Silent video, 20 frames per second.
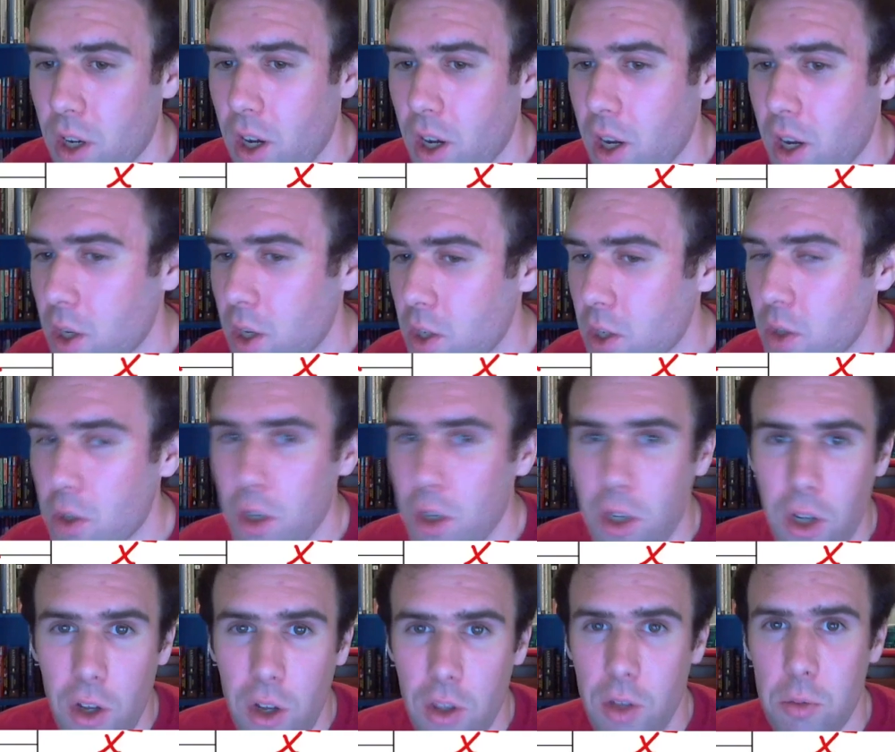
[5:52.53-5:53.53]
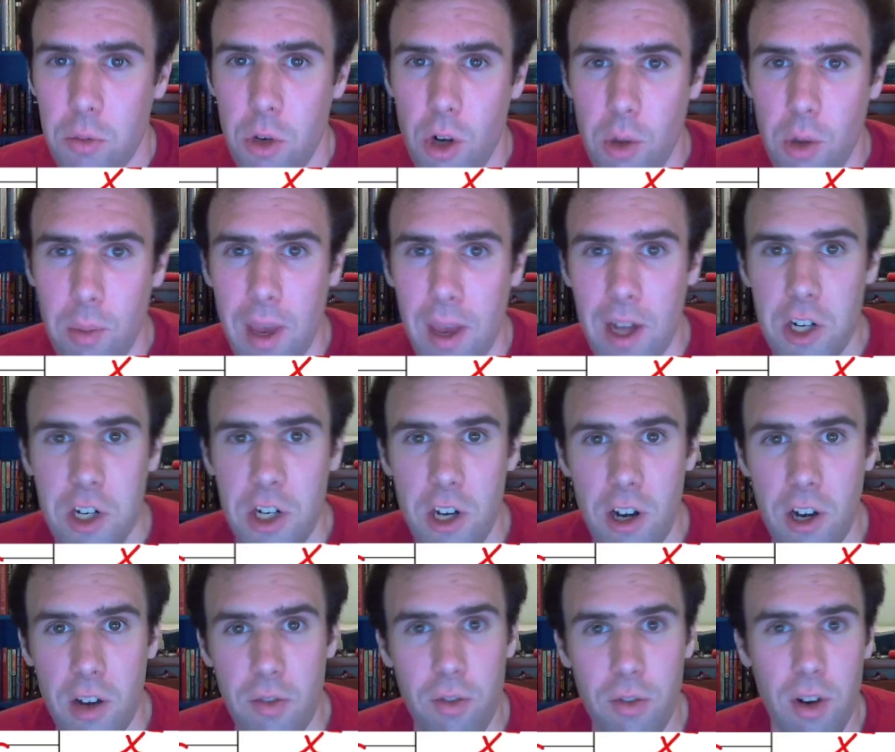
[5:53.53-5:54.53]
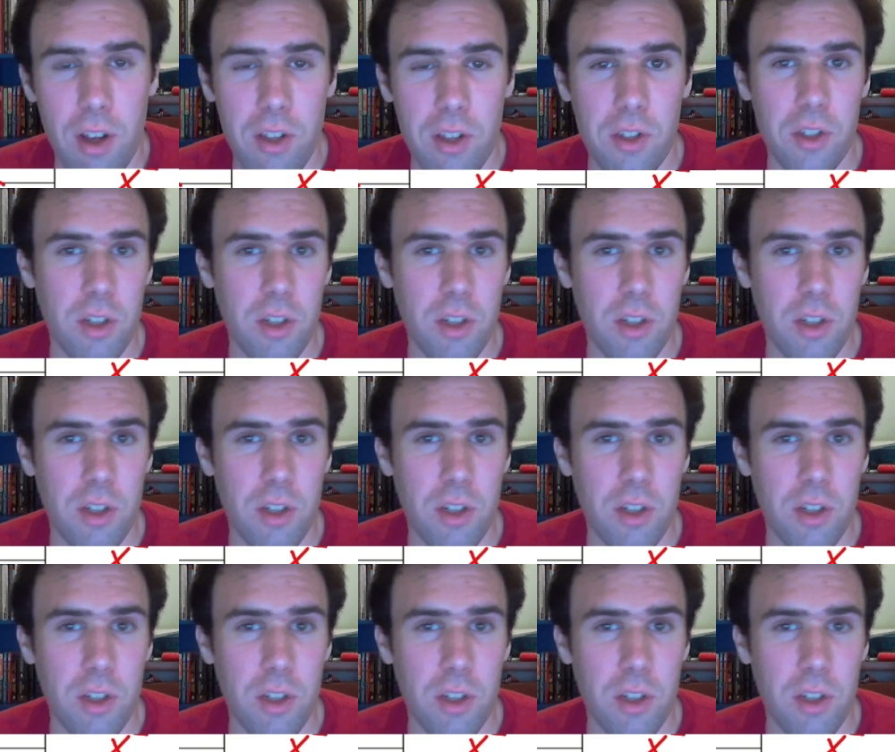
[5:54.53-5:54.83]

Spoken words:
You could call them your imaginary friends,